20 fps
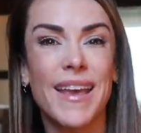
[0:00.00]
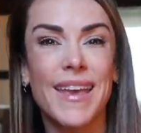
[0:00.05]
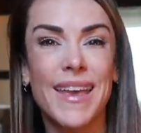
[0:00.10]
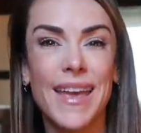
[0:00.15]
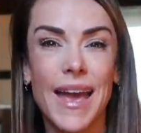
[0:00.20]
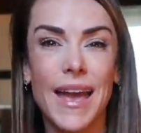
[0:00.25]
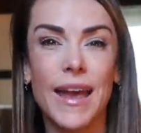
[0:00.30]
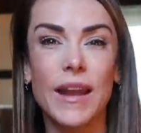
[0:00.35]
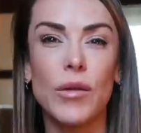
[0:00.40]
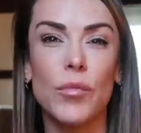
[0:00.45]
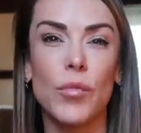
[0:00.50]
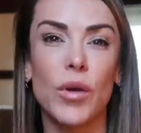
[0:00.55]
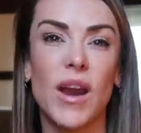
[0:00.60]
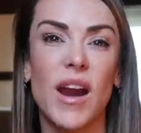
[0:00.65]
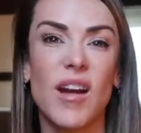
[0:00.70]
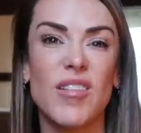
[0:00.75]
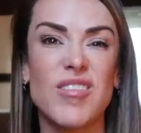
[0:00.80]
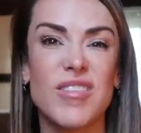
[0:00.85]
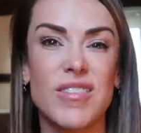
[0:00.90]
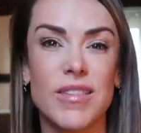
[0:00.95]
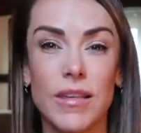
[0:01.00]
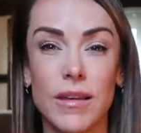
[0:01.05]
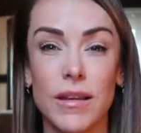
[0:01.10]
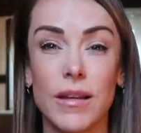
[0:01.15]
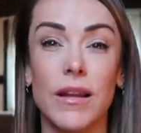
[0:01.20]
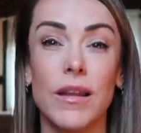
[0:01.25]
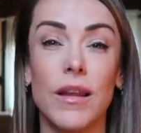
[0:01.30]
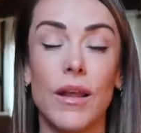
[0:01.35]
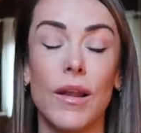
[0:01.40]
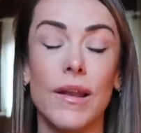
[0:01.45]
Again, we are
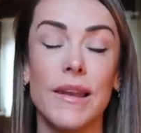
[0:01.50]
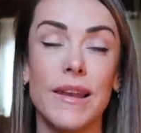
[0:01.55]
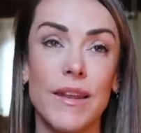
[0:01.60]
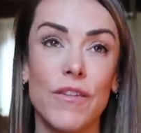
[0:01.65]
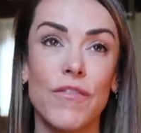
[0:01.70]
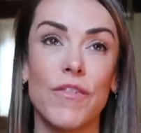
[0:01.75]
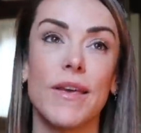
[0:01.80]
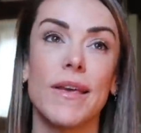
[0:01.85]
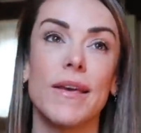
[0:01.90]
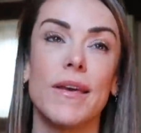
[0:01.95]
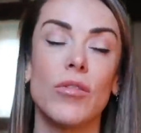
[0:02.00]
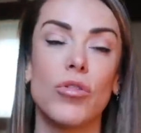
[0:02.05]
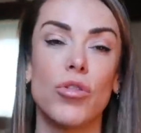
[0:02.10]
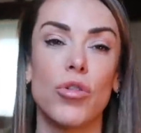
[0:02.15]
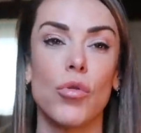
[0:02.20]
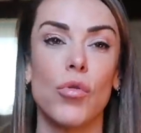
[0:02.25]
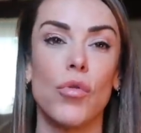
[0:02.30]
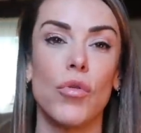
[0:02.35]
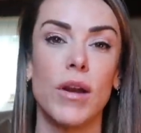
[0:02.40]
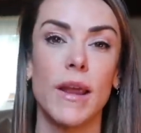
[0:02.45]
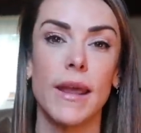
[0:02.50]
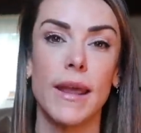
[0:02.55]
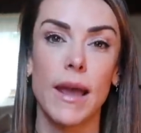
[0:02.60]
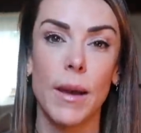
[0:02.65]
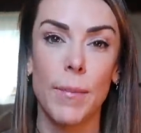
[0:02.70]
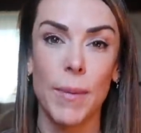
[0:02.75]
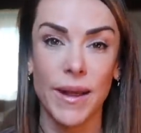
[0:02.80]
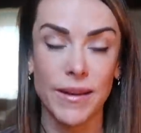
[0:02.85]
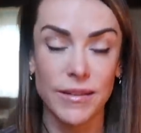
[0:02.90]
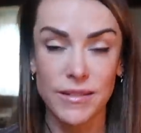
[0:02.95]
still living during
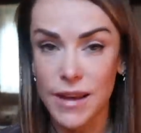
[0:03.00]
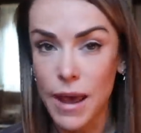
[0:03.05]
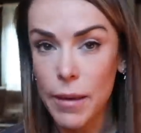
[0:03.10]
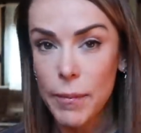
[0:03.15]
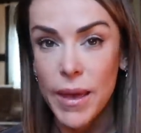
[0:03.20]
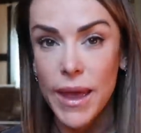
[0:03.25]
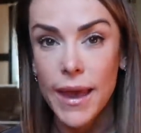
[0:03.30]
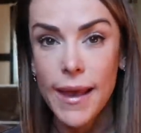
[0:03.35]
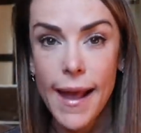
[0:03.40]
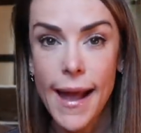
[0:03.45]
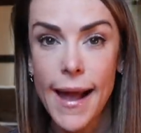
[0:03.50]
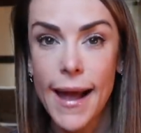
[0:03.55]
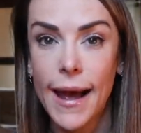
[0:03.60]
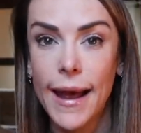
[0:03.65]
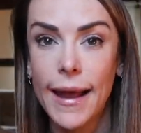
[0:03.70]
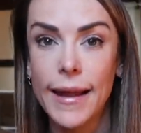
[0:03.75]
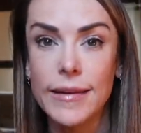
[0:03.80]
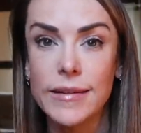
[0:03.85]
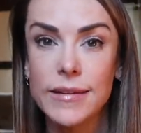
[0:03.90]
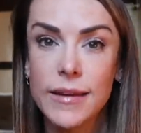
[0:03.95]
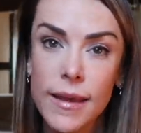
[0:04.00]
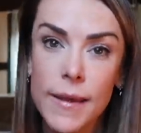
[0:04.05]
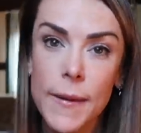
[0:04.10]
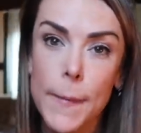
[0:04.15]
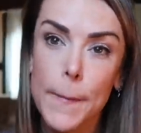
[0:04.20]
a pandemic, and